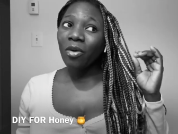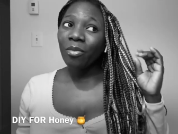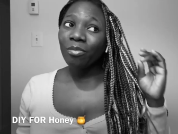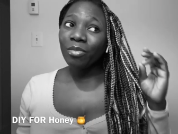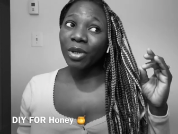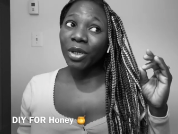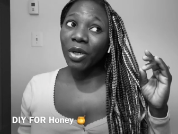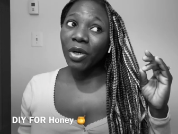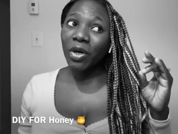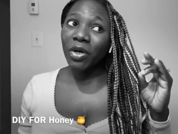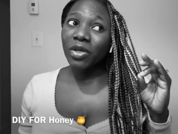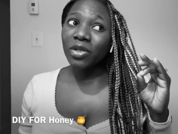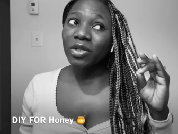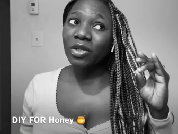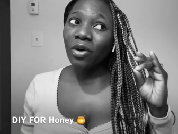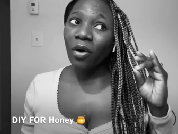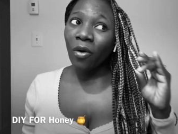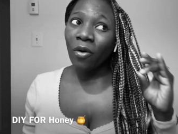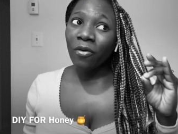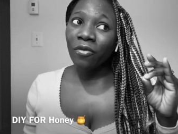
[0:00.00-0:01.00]
because
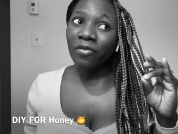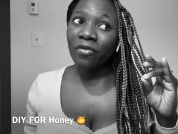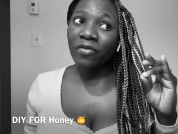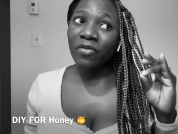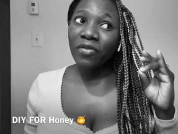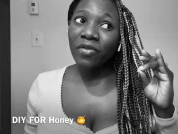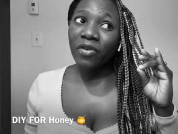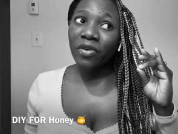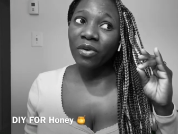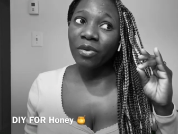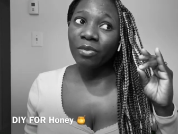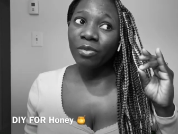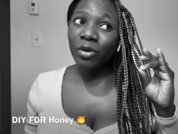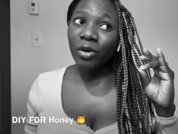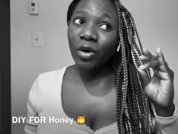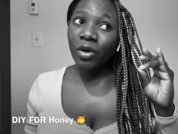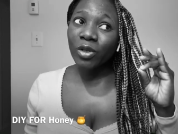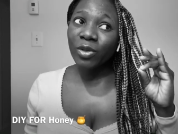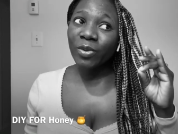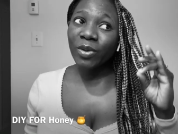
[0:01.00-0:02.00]

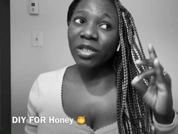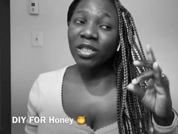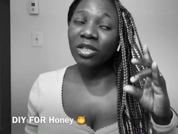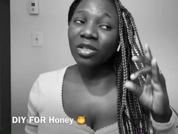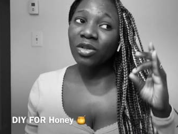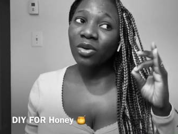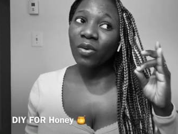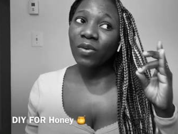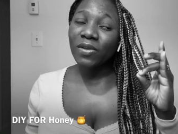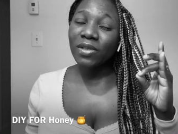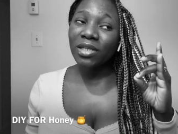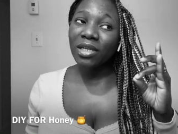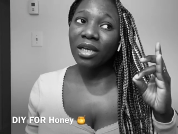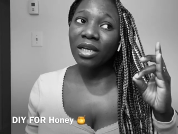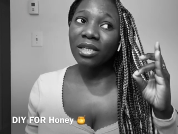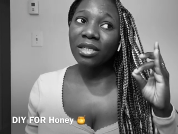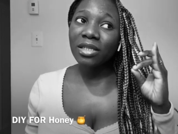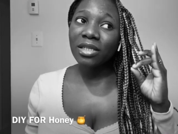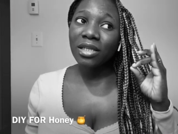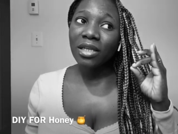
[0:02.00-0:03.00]
what it
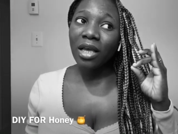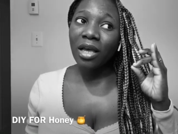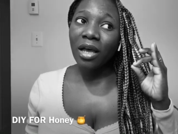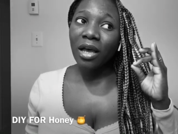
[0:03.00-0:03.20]
contains